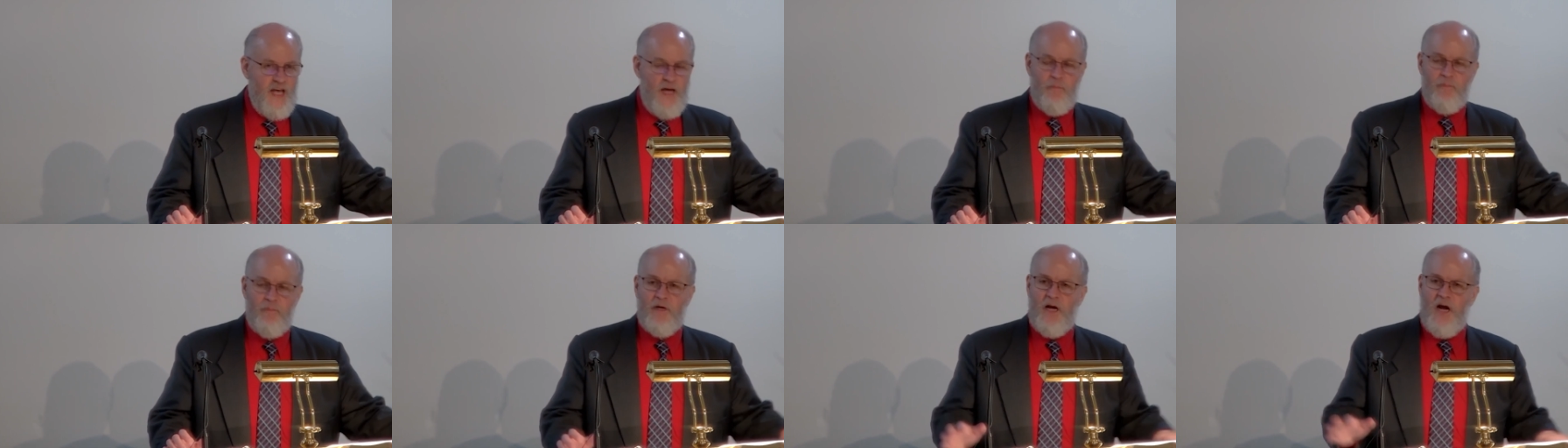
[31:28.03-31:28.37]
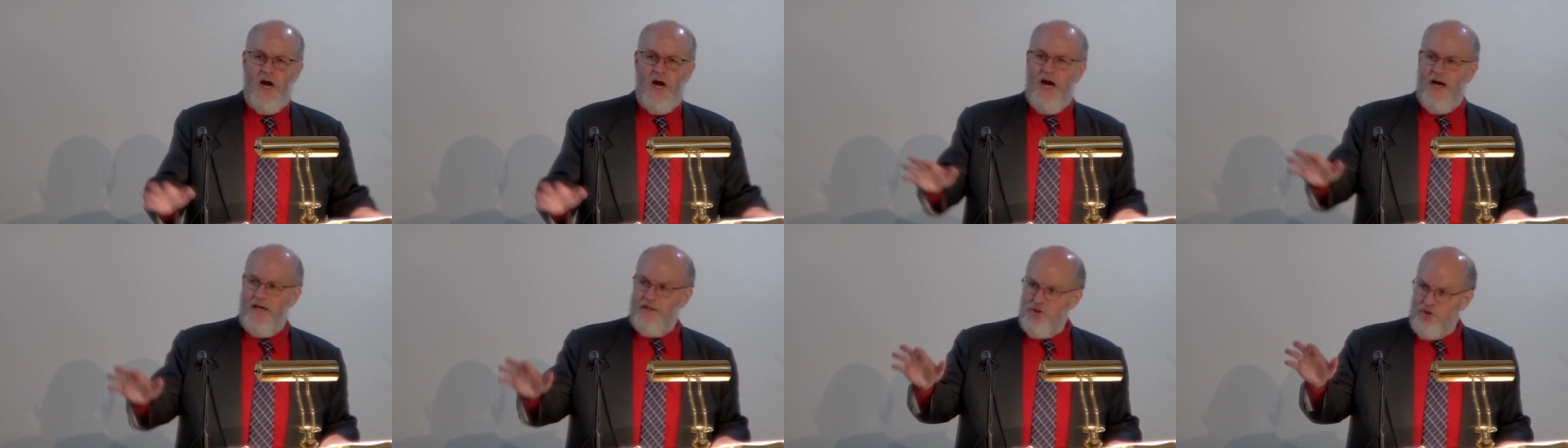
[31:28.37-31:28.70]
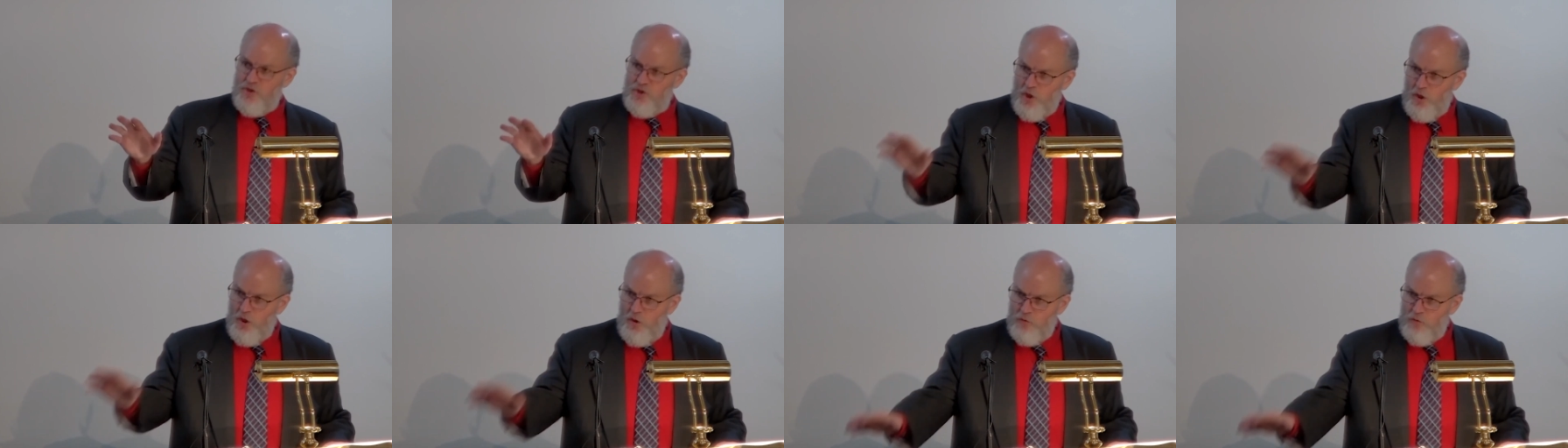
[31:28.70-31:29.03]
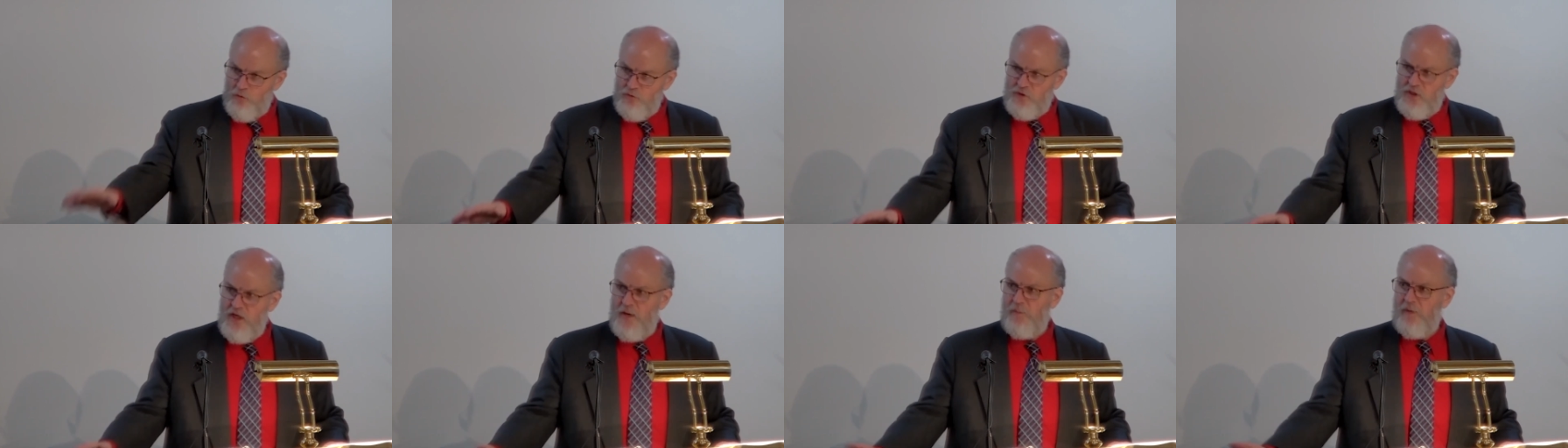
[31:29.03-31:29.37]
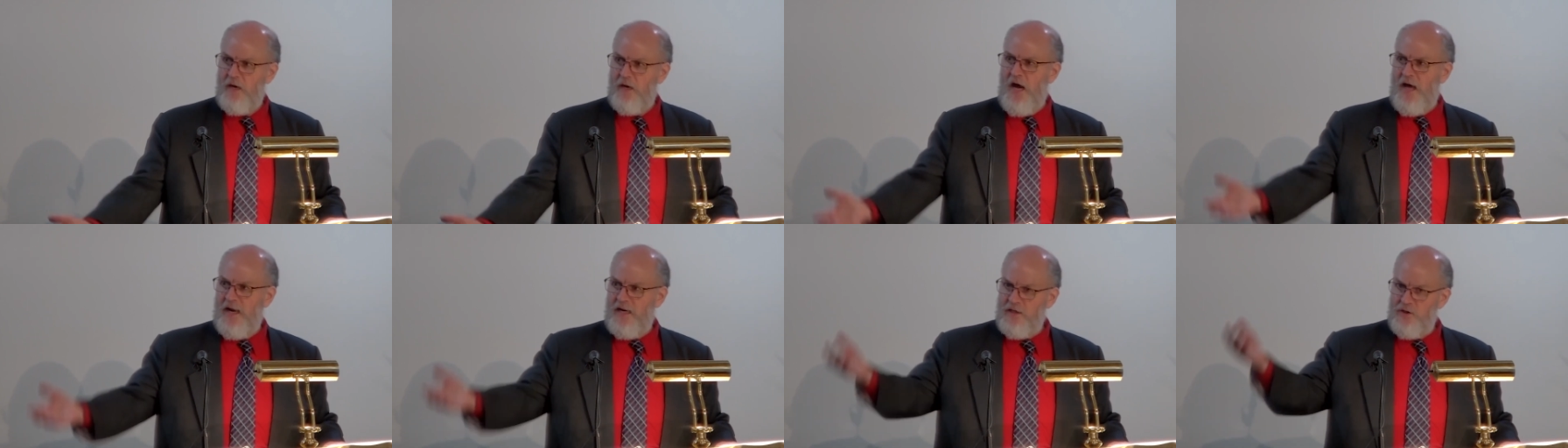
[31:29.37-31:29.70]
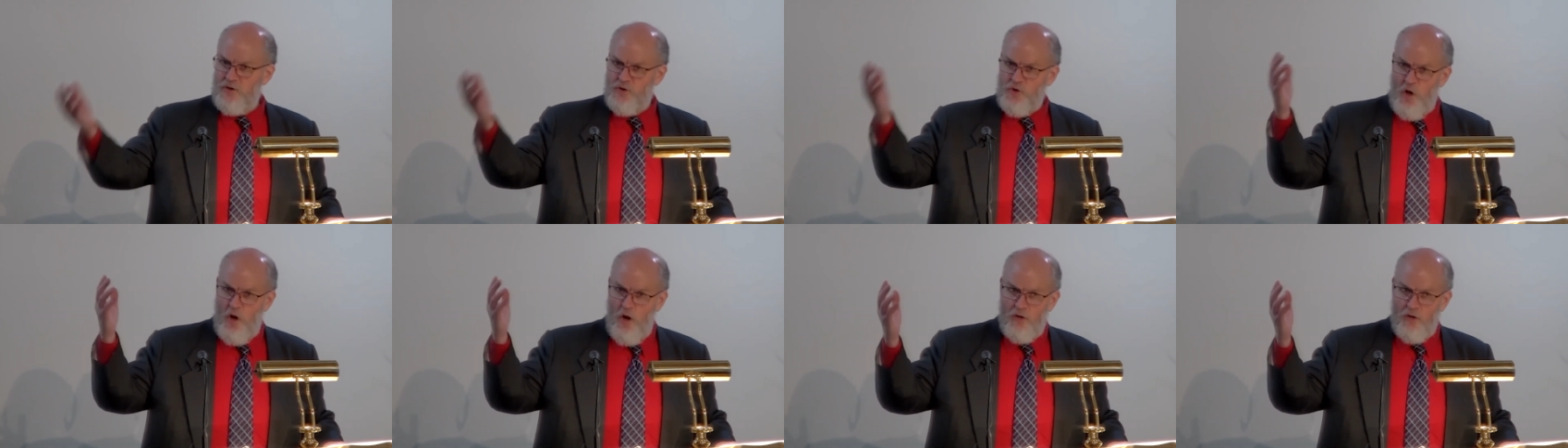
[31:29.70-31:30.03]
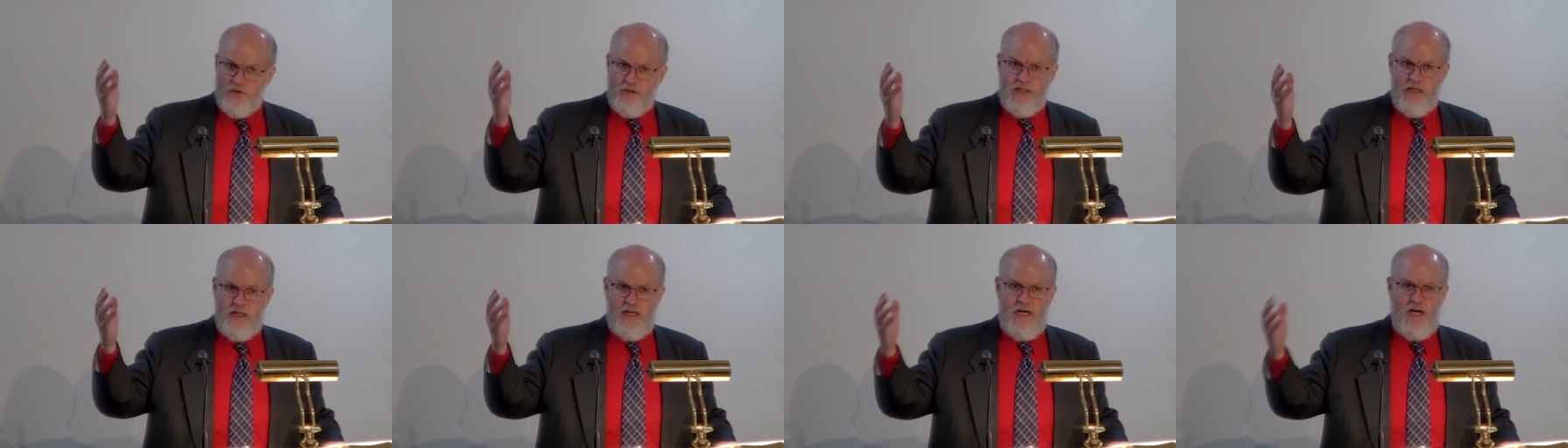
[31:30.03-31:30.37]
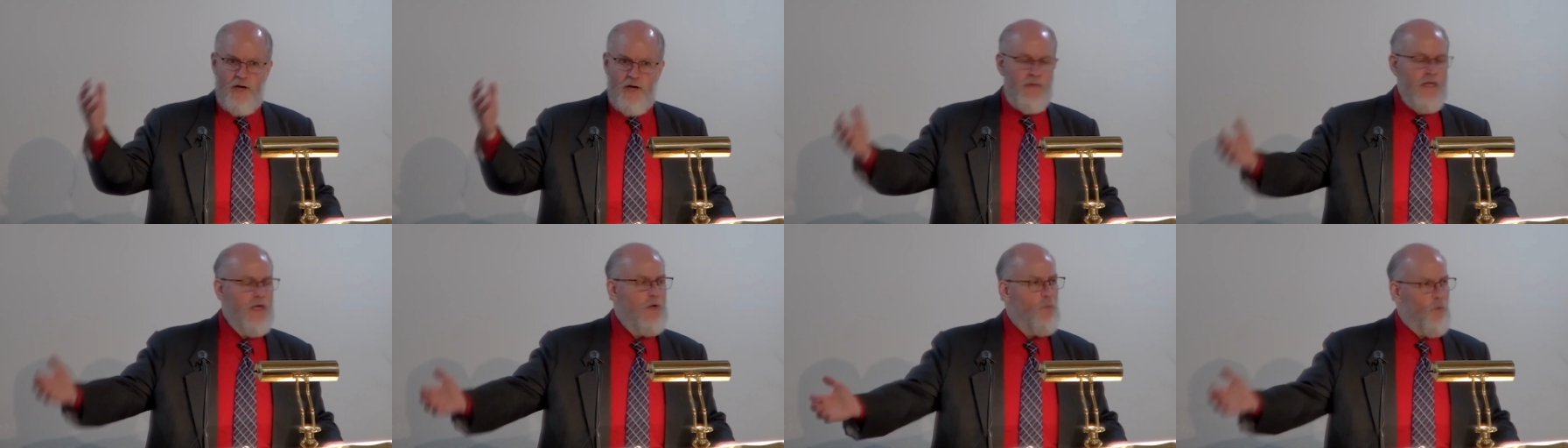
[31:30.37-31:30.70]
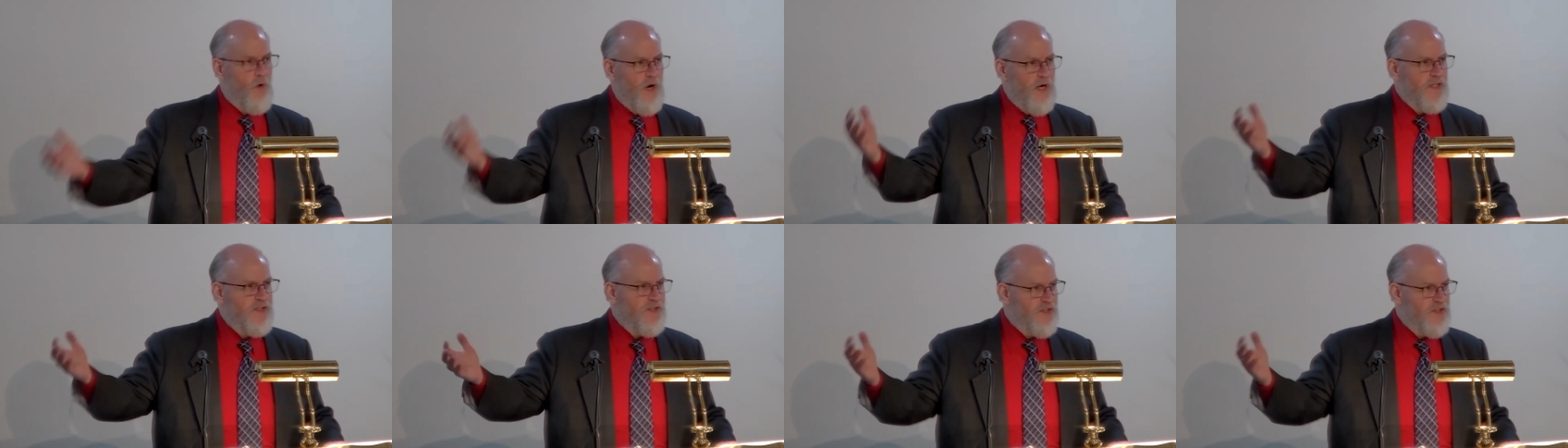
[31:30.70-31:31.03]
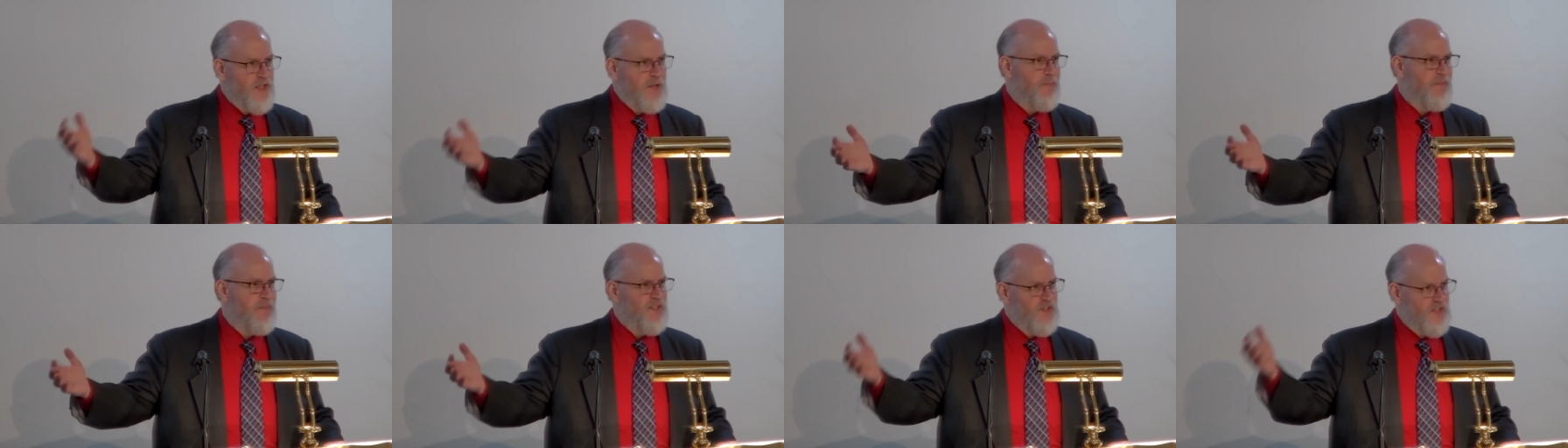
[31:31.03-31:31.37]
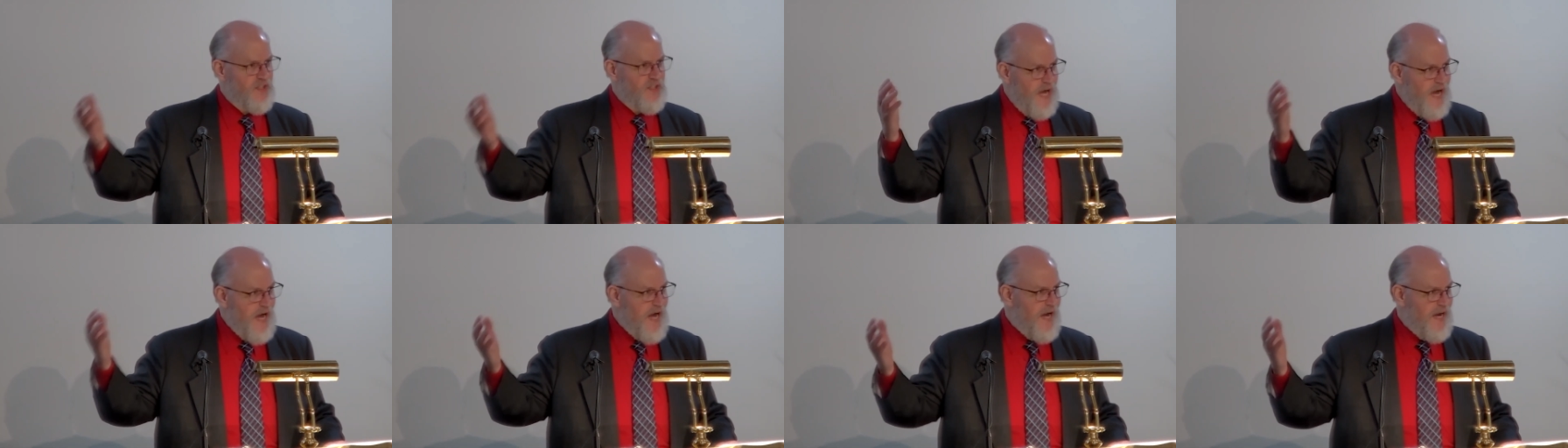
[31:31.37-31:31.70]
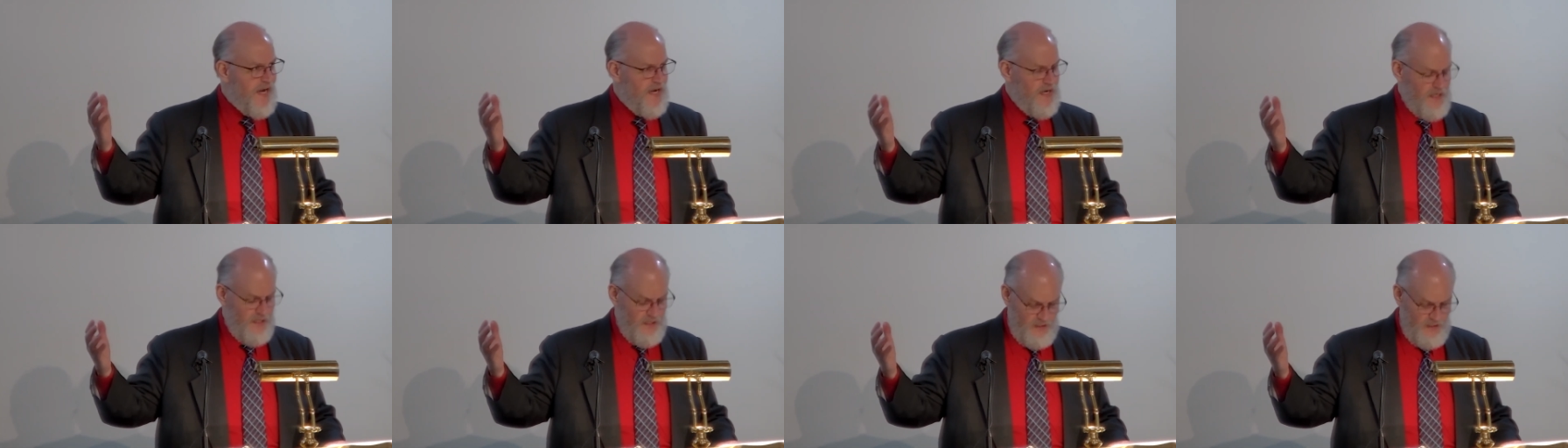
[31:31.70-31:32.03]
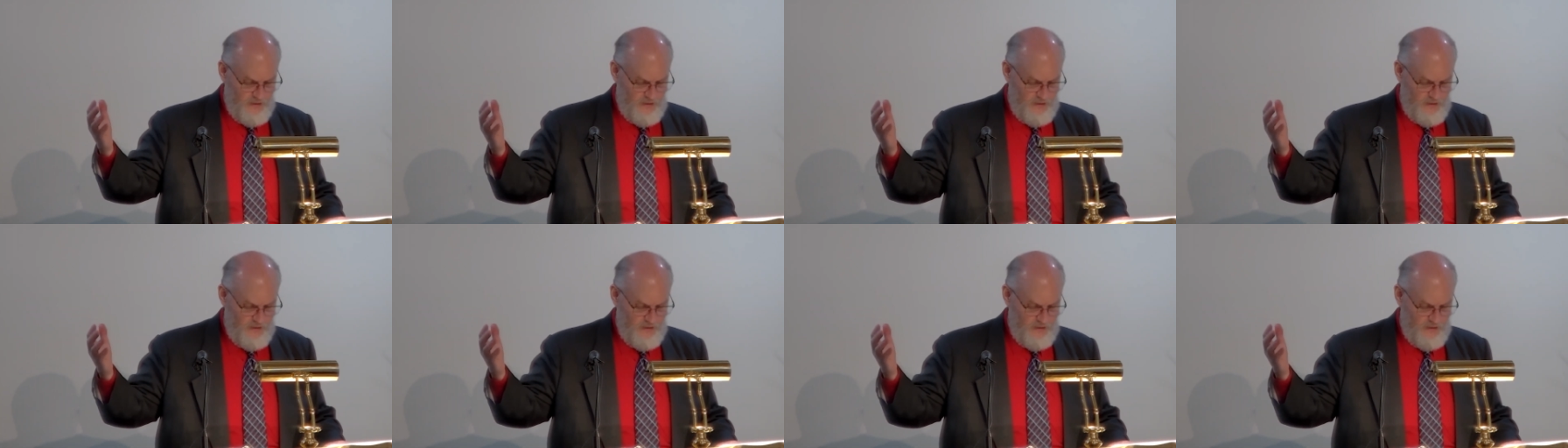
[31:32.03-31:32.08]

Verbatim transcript: him, God chose him. God exalted him. He was the Messiah,